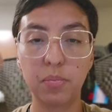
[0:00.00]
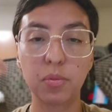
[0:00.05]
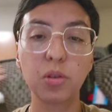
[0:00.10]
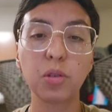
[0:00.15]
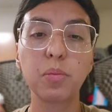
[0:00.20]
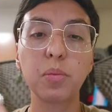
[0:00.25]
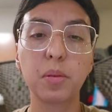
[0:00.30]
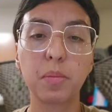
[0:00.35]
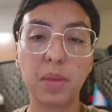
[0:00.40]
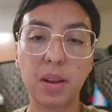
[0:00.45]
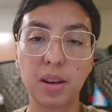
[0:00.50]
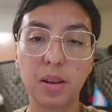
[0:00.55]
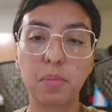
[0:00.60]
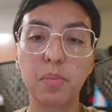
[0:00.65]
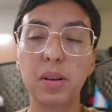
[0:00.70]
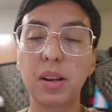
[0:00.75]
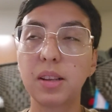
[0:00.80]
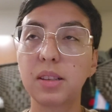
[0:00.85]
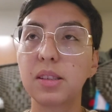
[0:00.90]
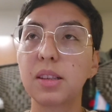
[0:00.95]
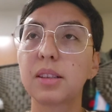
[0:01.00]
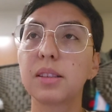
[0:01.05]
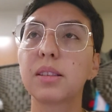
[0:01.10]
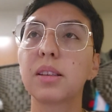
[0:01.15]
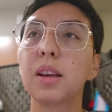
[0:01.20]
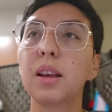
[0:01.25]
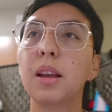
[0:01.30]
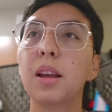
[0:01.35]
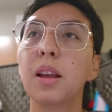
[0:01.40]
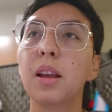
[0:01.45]
could be many places,
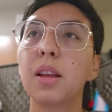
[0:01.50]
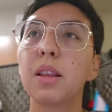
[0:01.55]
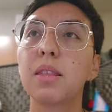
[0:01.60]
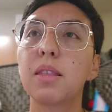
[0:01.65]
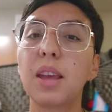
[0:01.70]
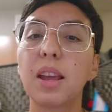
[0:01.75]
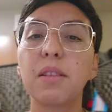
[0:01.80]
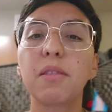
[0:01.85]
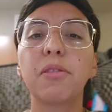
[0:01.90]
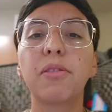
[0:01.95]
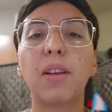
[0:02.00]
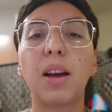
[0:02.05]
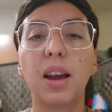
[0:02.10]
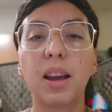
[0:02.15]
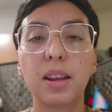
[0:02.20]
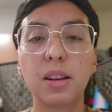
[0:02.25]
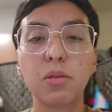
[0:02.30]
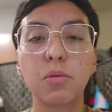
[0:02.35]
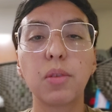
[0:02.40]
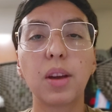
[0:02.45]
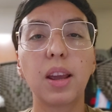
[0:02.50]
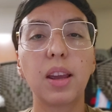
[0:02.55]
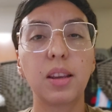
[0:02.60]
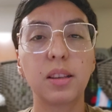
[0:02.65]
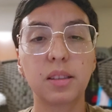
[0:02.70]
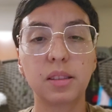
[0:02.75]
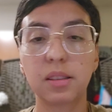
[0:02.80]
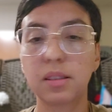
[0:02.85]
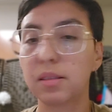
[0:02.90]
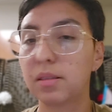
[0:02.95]
then find
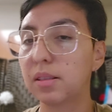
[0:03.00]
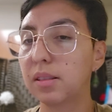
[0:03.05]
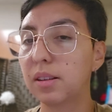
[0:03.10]
ways.